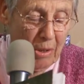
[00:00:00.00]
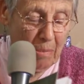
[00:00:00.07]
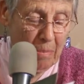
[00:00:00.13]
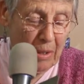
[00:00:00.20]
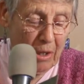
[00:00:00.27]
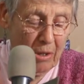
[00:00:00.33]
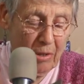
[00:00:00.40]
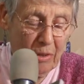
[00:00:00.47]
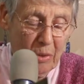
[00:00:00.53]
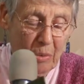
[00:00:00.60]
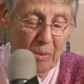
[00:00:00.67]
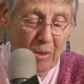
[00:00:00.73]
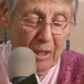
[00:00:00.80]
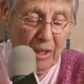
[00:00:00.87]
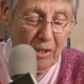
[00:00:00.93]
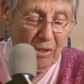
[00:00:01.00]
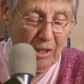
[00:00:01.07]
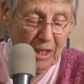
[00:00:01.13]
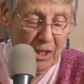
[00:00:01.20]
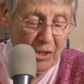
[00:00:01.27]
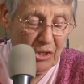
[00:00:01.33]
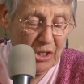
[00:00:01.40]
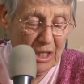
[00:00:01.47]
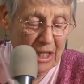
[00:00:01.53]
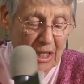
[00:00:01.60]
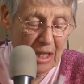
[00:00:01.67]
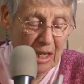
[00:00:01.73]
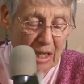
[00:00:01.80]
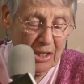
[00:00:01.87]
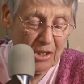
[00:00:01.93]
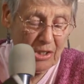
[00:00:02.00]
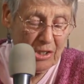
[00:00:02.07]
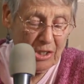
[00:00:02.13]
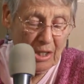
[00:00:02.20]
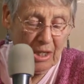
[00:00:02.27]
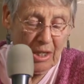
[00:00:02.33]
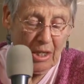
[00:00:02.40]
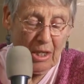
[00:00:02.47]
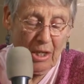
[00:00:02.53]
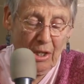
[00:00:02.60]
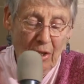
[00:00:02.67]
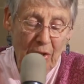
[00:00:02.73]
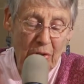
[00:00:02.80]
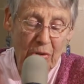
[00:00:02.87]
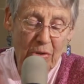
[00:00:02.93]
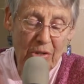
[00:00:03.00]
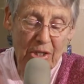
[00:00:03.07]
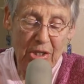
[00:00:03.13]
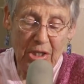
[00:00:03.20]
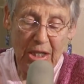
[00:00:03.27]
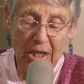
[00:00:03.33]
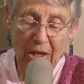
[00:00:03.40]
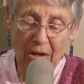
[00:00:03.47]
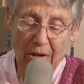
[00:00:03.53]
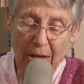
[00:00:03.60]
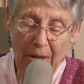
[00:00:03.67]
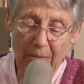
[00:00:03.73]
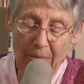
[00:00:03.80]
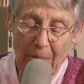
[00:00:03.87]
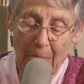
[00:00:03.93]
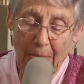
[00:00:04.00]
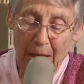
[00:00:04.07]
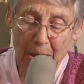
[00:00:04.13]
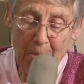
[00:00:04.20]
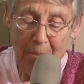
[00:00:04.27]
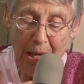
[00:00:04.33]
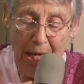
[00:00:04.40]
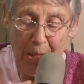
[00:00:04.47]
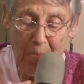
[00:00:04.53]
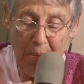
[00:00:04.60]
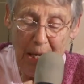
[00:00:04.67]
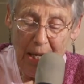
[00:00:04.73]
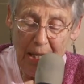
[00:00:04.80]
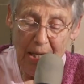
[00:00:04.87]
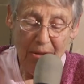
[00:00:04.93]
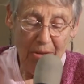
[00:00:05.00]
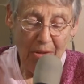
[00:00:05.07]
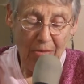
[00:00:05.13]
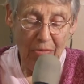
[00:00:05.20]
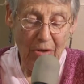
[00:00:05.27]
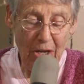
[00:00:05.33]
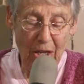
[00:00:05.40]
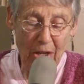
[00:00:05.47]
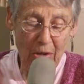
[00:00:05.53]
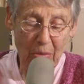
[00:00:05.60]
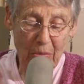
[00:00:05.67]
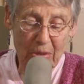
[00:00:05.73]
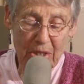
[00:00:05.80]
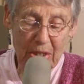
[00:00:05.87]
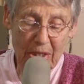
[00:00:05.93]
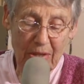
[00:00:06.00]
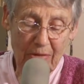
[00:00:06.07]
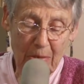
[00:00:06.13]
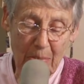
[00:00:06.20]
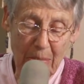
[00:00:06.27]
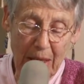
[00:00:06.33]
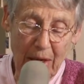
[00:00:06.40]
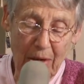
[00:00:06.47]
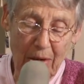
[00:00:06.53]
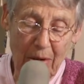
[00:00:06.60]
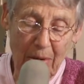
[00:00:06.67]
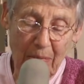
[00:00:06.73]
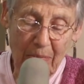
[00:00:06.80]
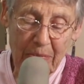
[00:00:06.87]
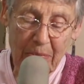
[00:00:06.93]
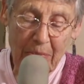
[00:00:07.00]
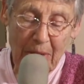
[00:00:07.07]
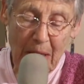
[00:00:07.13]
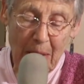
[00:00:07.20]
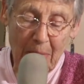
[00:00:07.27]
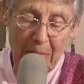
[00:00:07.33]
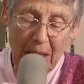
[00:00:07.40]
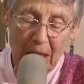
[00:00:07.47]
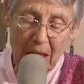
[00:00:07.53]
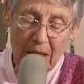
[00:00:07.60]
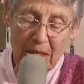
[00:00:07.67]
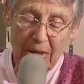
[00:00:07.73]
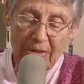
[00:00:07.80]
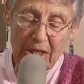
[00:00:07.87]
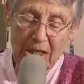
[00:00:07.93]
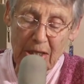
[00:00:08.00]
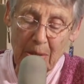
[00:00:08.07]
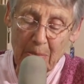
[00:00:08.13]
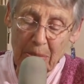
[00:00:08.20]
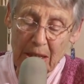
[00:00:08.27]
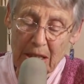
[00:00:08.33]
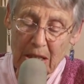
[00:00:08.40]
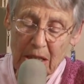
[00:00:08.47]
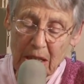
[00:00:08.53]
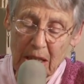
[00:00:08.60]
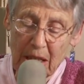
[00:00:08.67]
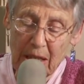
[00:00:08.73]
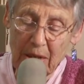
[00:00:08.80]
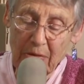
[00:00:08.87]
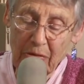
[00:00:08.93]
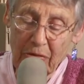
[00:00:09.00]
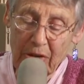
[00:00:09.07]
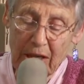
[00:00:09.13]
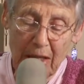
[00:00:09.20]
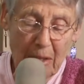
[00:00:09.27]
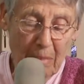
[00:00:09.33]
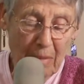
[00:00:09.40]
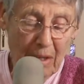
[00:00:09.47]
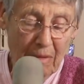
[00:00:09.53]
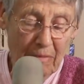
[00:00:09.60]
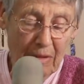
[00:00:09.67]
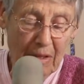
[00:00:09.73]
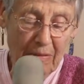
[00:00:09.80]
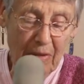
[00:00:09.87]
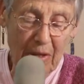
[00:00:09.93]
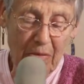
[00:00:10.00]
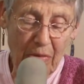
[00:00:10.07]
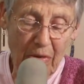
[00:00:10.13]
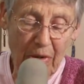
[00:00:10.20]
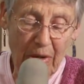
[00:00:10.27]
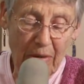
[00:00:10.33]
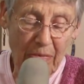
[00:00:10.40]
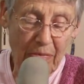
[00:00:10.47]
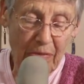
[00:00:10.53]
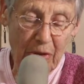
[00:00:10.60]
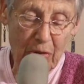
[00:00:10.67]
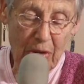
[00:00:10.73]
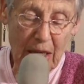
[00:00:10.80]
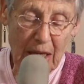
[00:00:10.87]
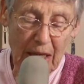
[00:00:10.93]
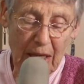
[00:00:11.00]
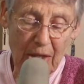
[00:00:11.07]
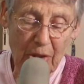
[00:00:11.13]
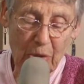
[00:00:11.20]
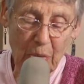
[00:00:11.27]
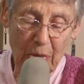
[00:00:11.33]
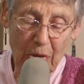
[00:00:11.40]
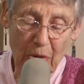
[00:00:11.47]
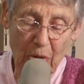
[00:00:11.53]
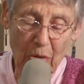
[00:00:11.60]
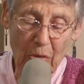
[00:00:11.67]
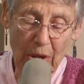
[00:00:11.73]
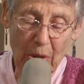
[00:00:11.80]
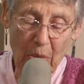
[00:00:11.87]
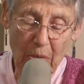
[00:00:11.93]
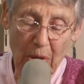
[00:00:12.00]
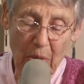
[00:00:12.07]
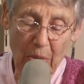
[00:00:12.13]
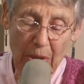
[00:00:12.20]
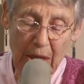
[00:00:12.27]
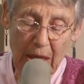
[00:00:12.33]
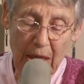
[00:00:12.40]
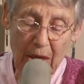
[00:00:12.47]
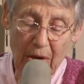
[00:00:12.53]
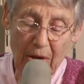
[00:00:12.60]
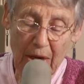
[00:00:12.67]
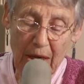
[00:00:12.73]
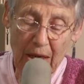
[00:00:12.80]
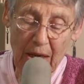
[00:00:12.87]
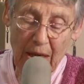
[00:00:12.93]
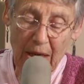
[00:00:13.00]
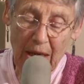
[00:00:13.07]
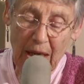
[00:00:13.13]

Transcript: our parents were introducing us to the Sierra. The backpacking that followed was even better because of the simplicity and freedom of living for a few days with only what we carried.